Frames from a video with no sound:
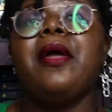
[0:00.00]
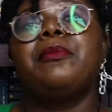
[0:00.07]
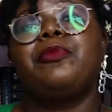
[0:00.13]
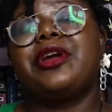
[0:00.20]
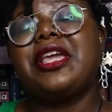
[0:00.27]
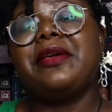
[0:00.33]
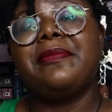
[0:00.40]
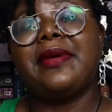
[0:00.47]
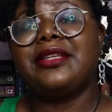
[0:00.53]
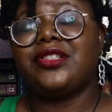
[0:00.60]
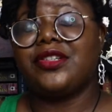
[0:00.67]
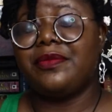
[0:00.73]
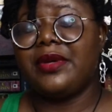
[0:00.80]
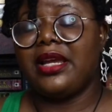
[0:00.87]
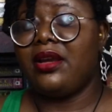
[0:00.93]
Breaking
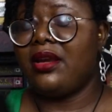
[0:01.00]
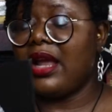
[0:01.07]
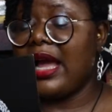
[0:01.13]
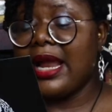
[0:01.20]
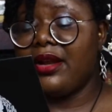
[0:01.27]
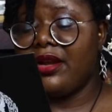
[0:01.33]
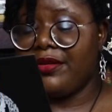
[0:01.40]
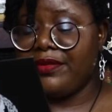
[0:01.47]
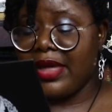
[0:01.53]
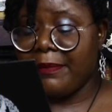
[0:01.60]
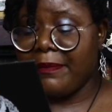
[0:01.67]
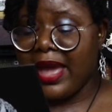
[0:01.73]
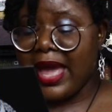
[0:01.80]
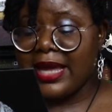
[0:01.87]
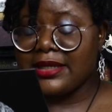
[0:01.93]
Benjamin, I love that
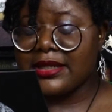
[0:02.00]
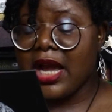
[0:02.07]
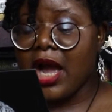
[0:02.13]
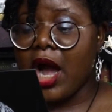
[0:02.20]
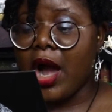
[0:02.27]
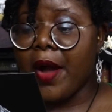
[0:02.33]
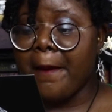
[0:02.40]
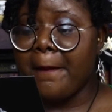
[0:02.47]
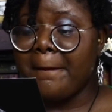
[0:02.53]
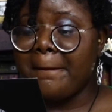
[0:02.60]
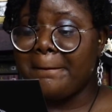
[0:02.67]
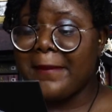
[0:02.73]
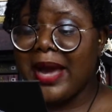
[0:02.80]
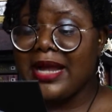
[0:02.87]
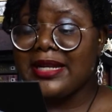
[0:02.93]
band. Um,
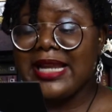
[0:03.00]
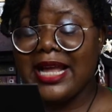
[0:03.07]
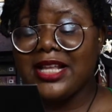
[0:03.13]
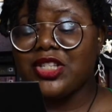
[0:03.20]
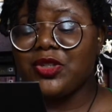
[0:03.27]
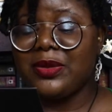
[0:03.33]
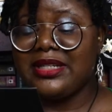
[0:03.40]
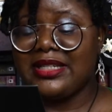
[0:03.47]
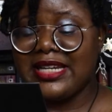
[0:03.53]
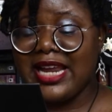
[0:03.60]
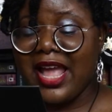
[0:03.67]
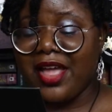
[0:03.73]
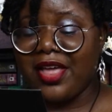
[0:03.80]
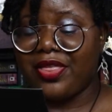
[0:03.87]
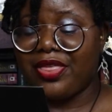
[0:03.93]
Dance with
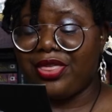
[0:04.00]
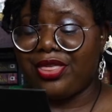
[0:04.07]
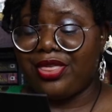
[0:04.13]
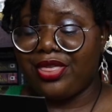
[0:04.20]
Death